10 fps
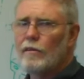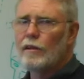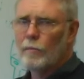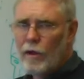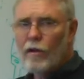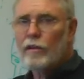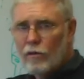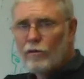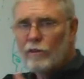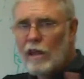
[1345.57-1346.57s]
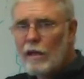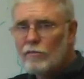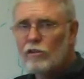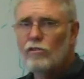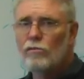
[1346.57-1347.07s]
In America, the Hoover Dam
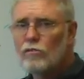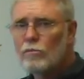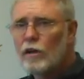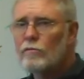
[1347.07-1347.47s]
is a huge one.